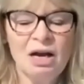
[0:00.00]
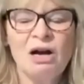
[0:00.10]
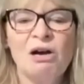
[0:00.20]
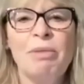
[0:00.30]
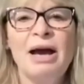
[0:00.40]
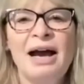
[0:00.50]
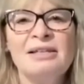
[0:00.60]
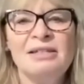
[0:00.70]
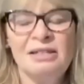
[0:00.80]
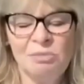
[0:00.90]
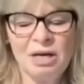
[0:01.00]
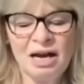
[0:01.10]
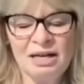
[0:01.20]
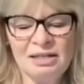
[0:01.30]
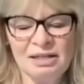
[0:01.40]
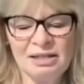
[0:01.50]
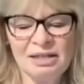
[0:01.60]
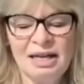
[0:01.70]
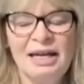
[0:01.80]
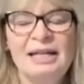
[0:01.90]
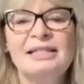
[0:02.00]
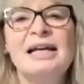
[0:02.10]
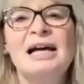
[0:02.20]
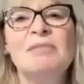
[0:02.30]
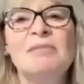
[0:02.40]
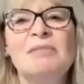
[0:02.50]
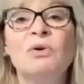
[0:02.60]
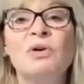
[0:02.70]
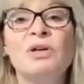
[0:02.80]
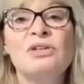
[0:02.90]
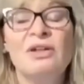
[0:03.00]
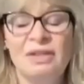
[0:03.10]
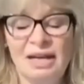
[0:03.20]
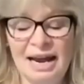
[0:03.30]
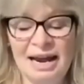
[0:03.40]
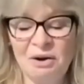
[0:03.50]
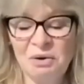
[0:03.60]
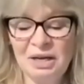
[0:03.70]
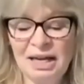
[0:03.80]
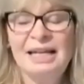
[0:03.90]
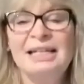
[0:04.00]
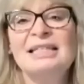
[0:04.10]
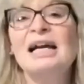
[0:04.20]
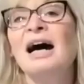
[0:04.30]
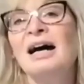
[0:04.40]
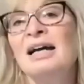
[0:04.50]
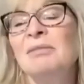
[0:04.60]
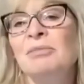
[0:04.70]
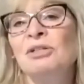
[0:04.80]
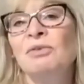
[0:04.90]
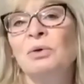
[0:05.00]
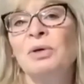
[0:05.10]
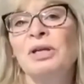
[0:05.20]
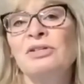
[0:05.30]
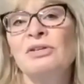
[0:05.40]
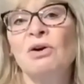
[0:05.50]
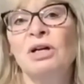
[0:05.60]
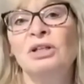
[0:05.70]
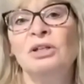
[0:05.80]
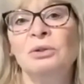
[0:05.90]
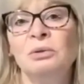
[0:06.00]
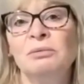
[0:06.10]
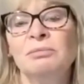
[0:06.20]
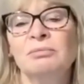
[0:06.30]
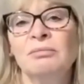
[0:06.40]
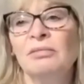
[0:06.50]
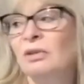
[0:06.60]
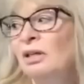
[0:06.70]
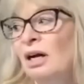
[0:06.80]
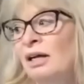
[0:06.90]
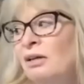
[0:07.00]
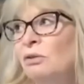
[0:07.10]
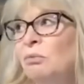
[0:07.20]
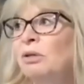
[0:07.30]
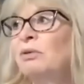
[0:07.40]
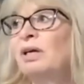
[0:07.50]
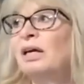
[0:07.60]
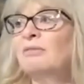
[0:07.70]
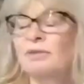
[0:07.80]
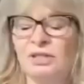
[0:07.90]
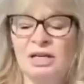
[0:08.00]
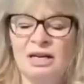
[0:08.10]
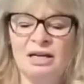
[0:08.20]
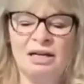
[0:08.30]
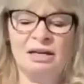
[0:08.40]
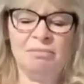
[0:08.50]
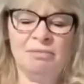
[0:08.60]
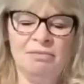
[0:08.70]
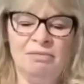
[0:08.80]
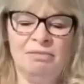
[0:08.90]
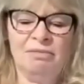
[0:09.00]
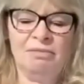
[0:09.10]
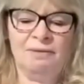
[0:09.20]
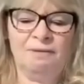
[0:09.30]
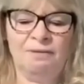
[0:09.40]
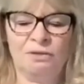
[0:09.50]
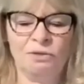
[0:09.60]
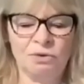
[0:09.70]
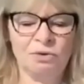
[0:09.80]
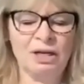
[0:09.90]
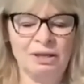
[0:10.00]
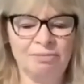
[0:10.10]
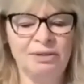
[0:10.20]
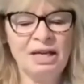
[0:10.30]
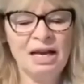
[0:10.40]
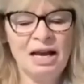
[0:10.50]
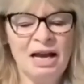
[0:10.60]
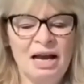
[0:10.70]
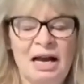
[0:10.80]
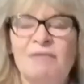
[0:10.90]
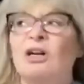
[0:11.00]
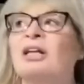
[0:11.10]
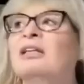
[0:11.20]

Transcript: Our past is behind us. It's time to focus on the now. It's time to focus on you. Now, I don't know where we're at for time. Three minutes. Okay. I've got a